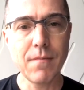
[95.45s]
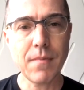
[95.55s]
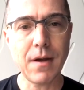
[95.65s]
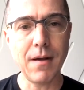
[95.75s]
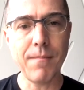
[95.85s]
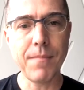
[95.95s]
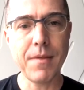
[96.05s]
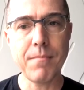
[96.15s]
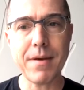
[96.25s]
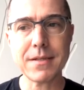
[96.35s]

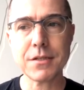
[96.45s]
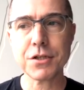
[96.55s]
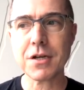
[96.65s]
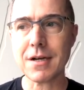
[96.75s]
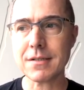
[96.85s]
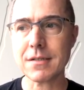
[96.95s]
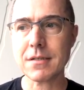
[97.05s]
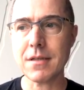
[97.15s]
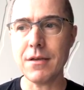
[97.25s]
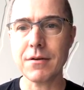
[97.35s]
The best shots
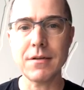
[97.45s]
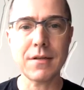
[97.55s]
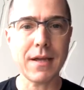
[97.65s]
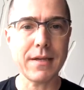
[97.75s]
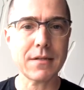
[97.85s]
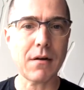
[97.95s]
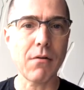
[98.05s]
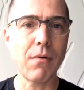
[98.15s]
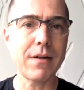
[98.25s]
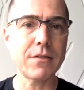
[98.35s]
that you're going to taste
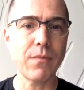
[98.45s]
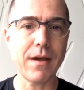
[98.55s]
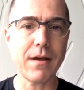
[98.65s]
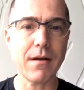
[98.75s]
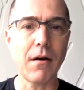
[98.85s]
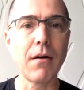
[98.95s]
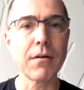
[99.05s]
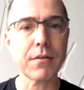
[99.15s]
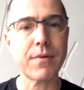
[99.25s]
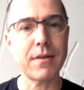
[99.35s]
are ones where all
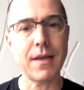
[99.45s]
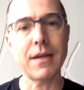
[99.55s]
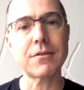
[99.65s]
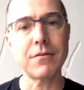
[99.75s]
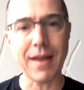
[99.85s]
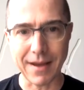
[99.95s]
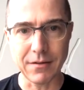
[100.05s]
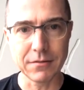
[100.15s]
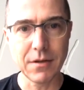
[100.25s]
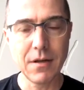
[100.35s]
three things are
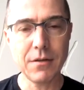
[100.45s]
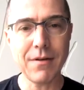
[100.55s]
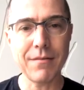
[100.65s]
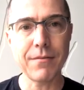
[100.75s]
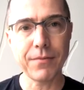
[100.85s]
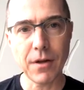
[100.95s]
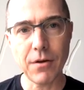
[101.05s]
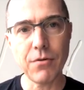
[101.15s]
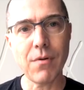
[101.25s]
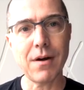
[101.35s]
nailed. You have the
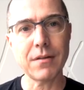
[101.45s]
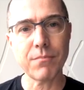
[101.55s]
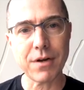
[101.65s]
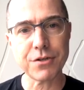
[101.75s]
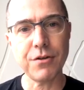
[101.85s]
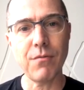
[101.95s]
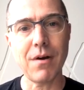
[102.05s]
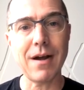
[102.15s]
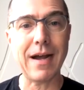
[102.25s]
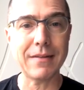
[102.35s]
flow you want, the pressure you
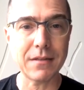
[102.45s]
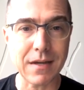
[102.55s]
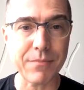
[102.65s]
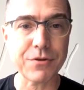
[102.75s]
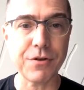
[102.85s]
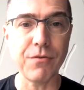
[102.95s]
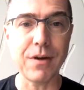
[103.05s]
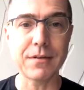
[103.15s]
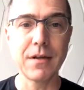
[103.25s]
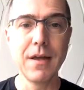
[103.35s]
want, at the temperature you
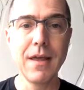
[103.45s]
want.